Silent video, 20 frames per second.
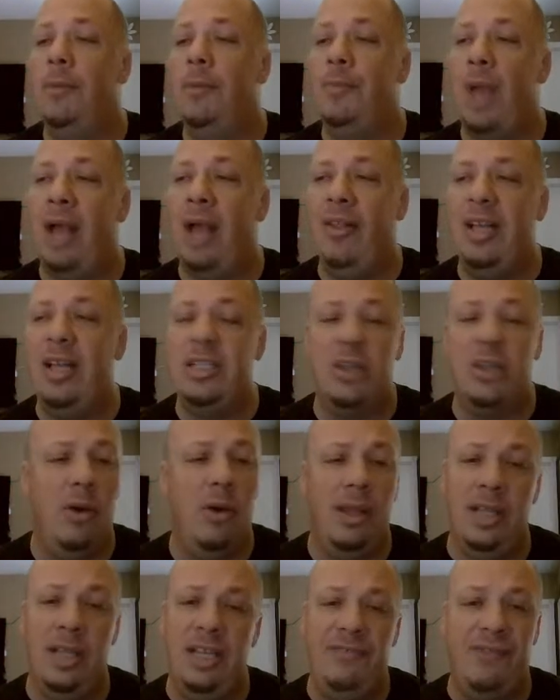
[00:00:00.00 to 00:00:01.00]
I like to go at
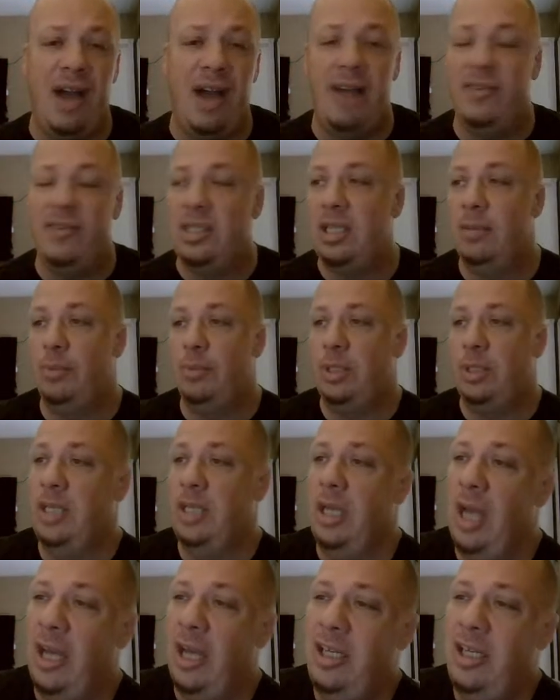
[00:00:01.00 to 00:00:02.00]
least 5 or 10%.
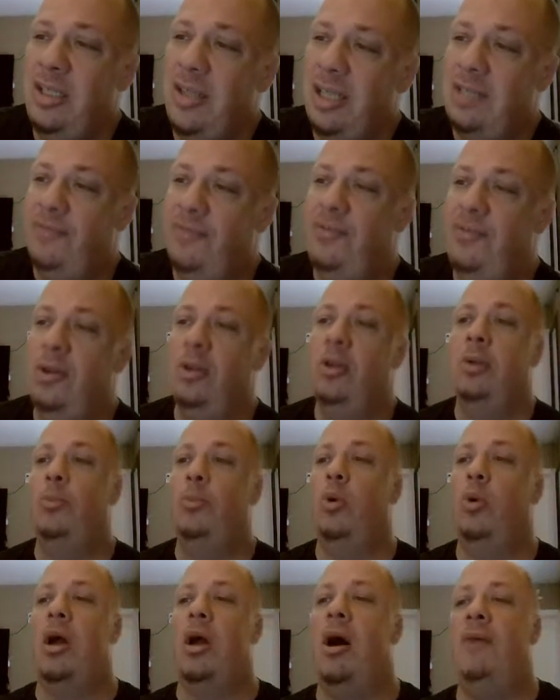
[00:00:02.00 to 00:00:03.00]
I just like to feel a little
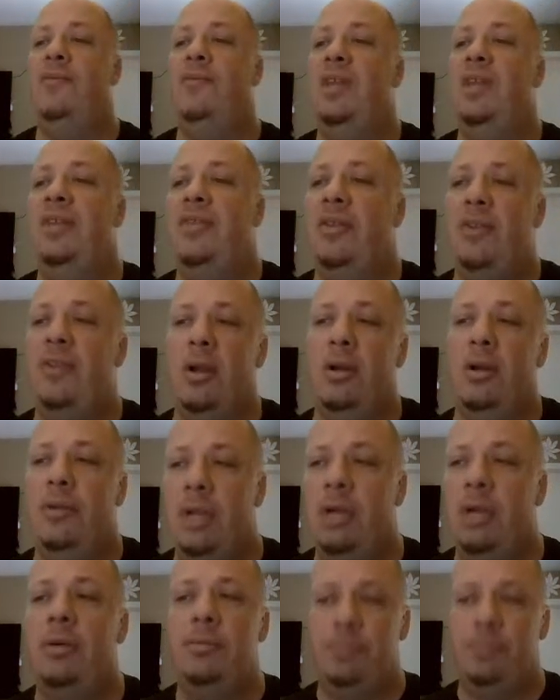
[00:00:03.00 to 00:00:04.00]
more confident that
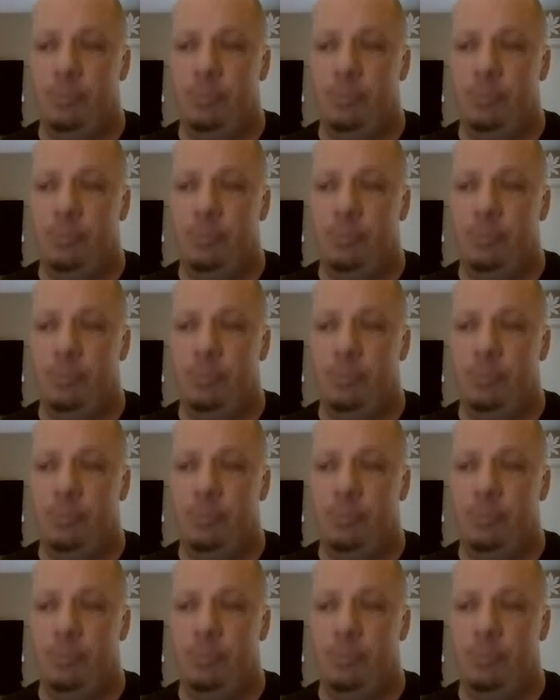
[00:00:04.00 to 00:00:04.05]
they're